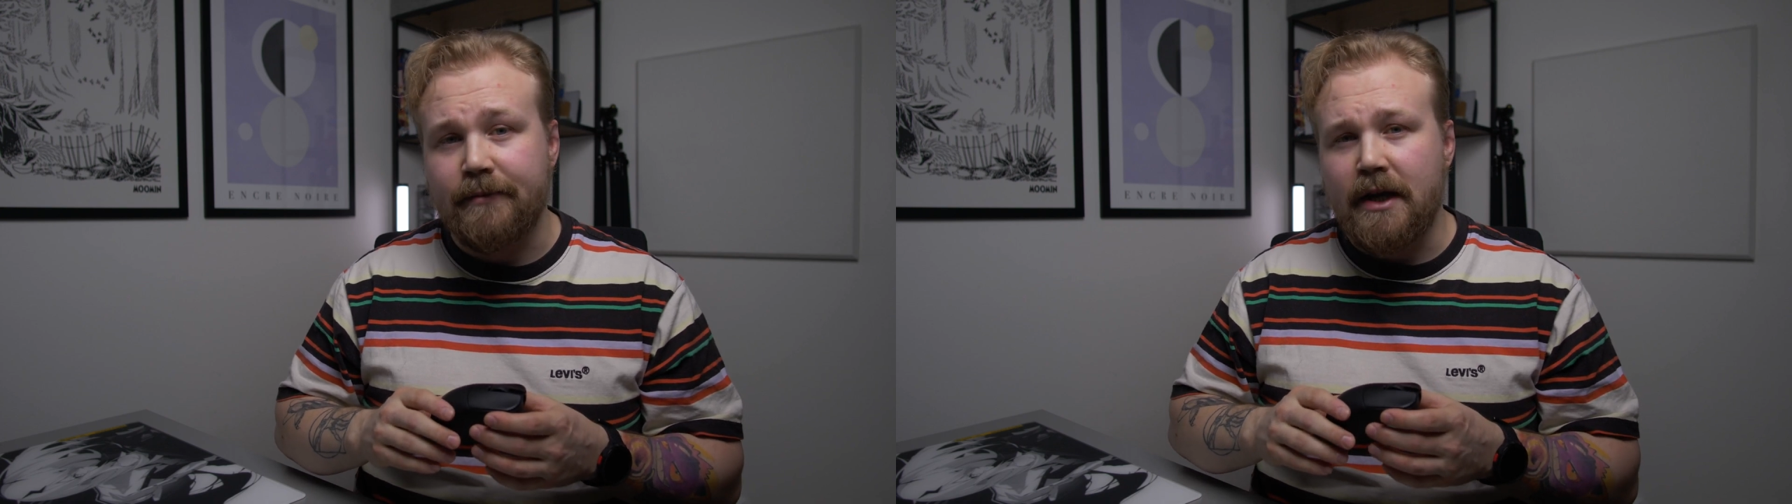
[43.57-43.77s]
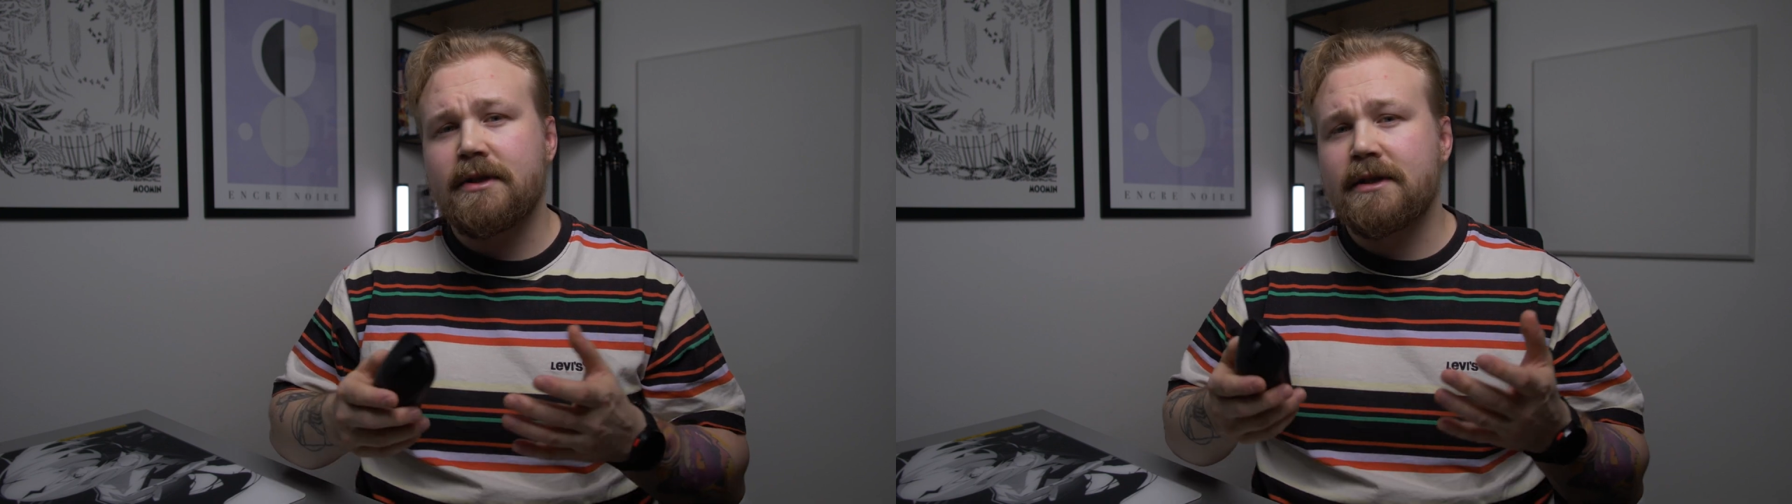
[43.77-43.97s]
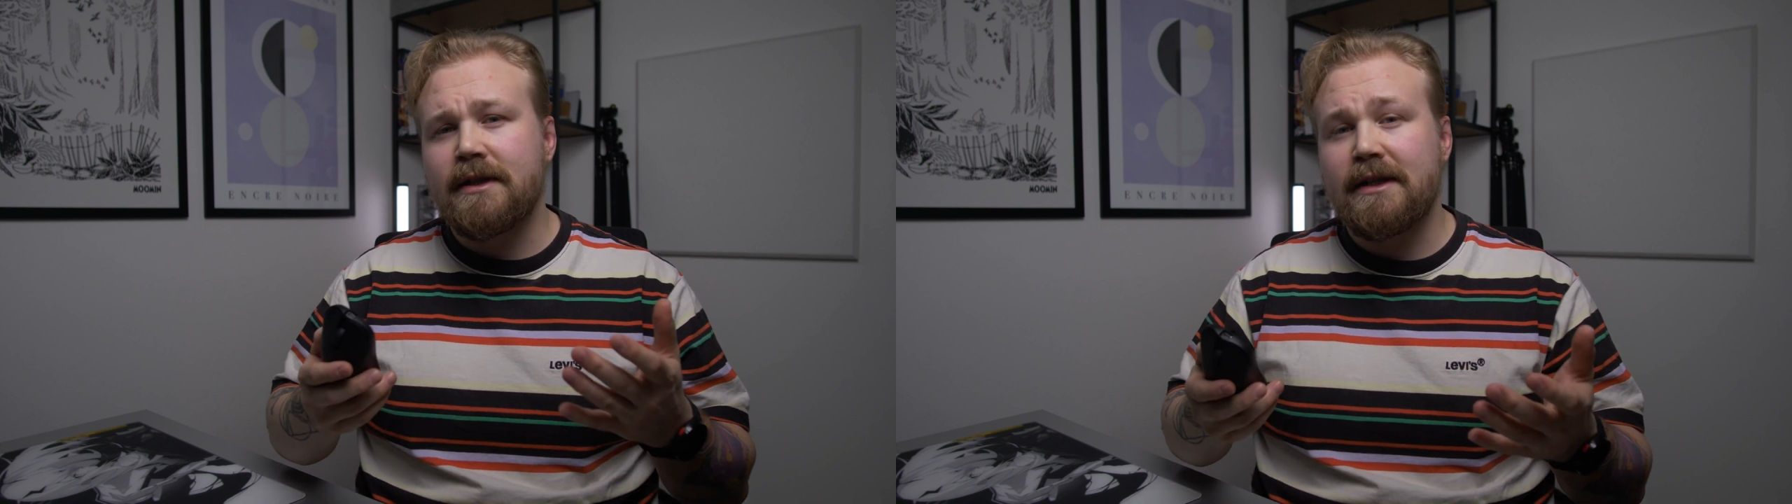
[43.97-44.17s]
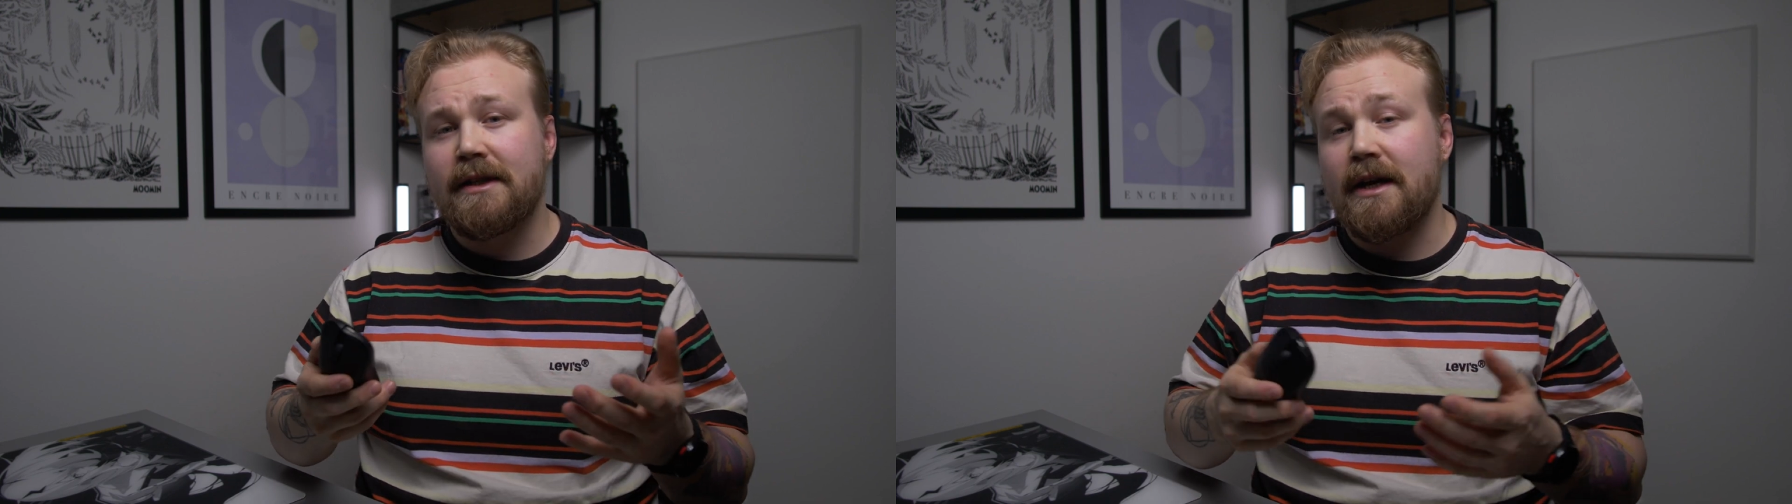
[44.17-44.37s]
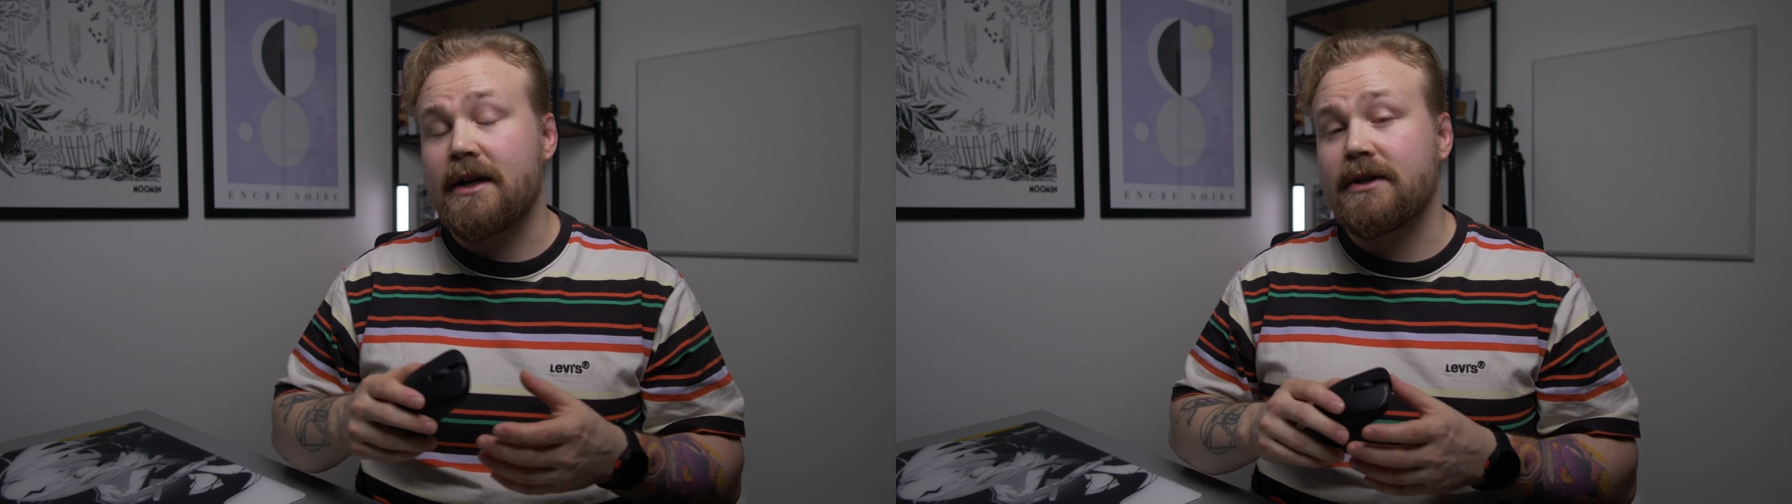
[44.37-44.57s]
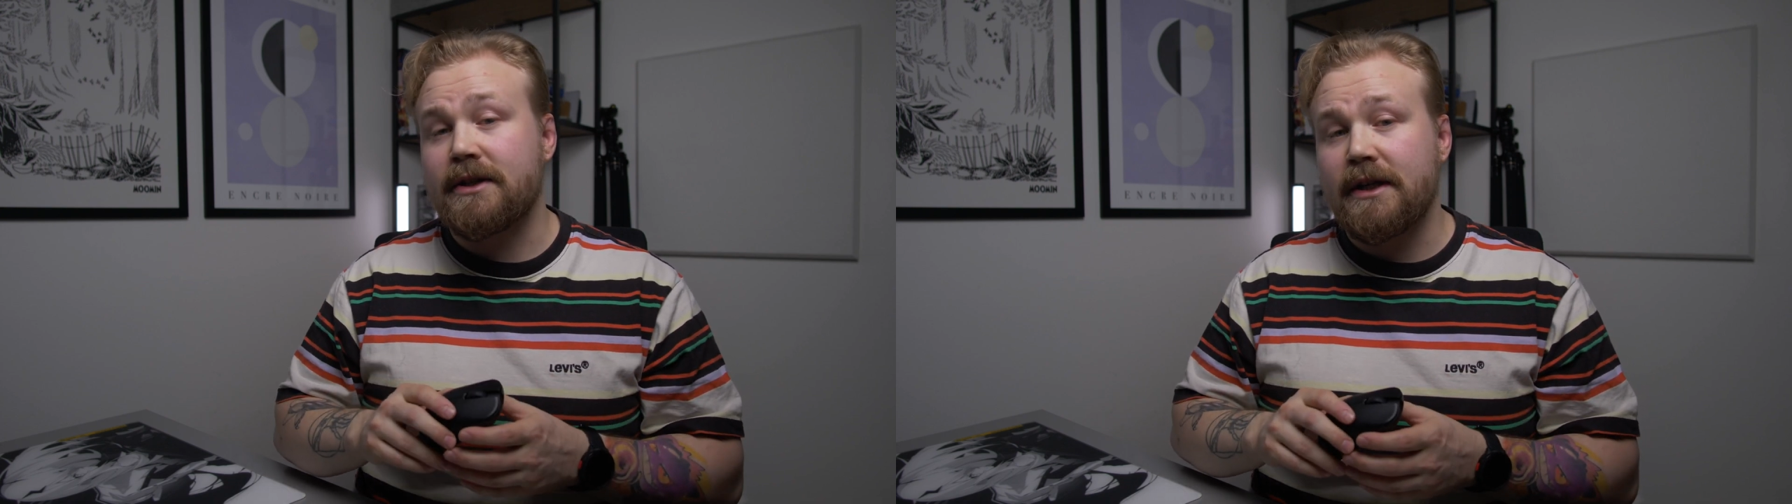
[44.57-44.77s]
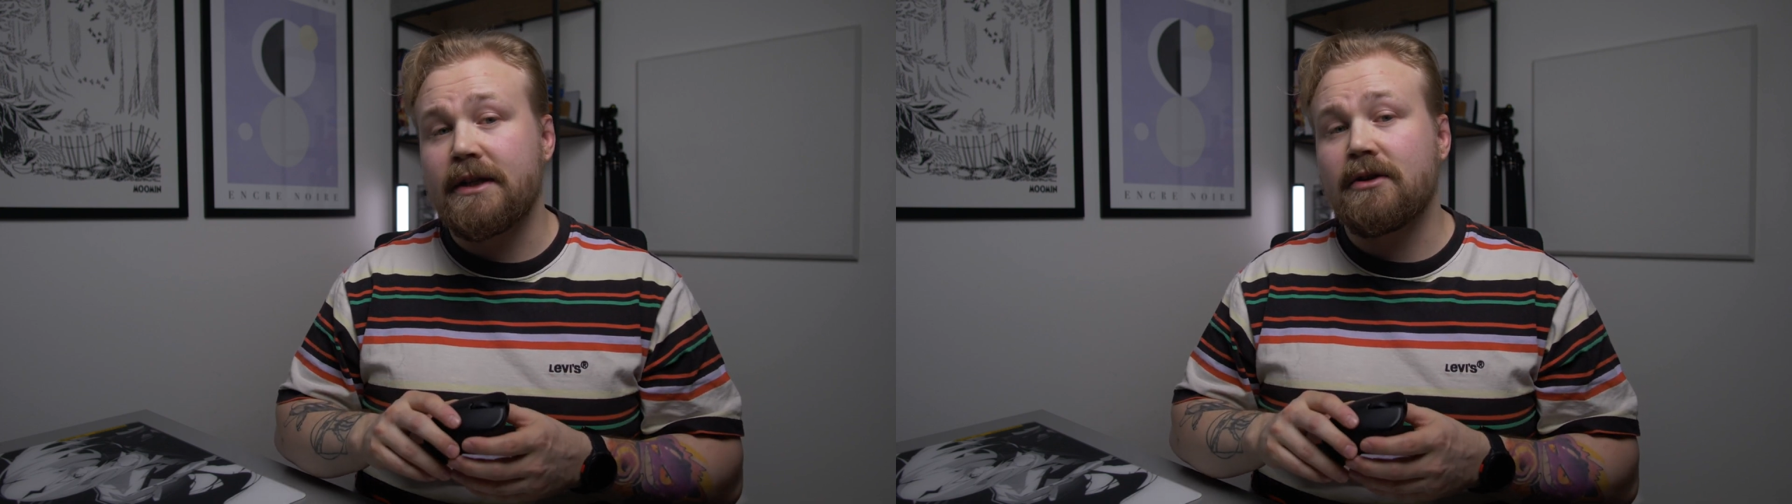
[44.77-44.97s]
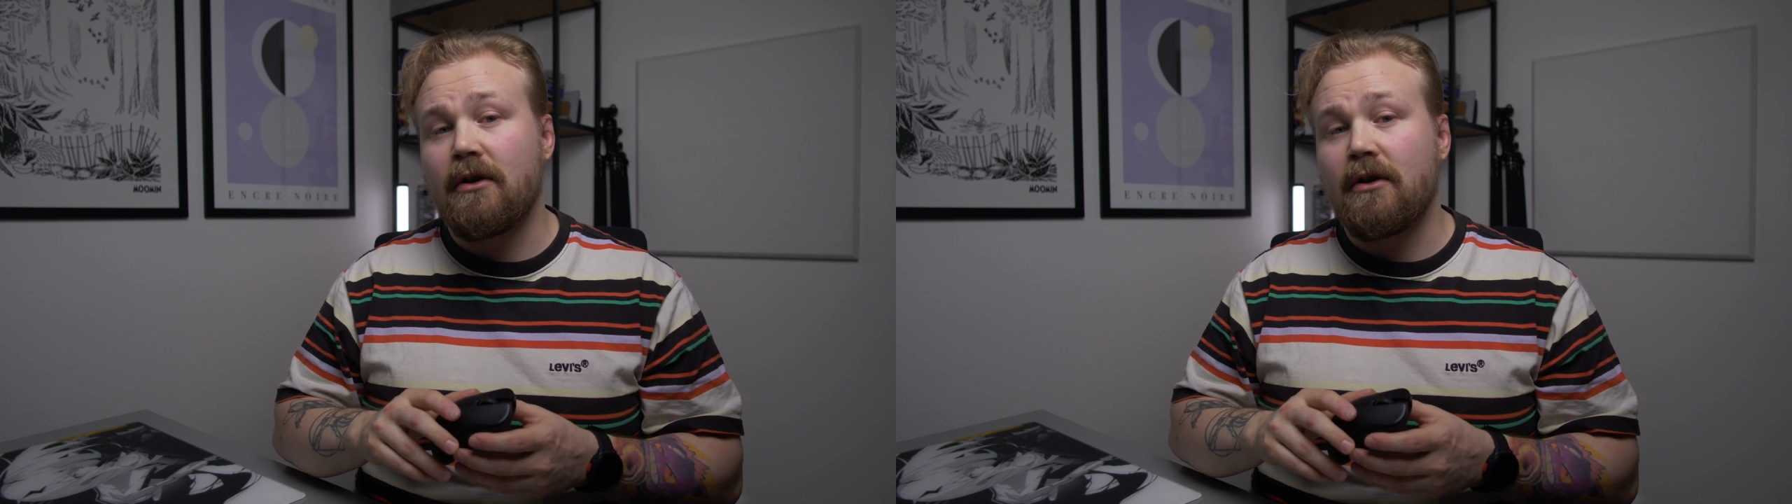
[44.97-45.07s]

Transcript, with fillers: You just need a sheet